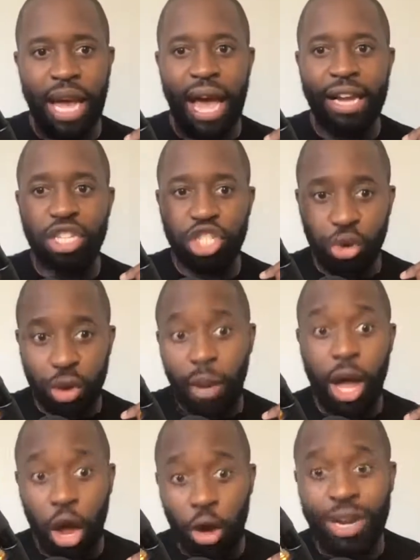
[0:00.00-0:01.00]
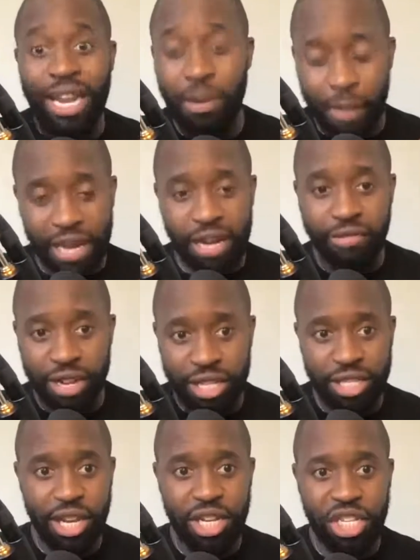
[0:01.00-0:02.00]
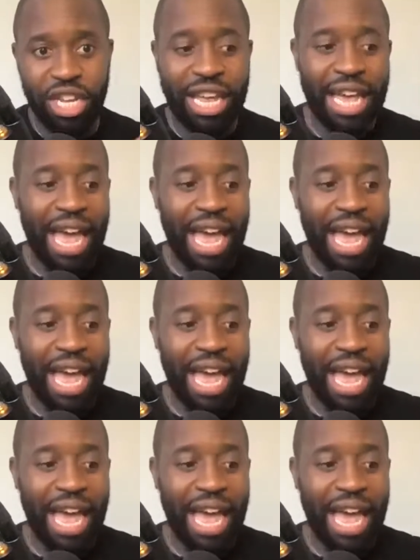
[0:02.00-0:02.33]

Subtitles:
and doing my own independent research.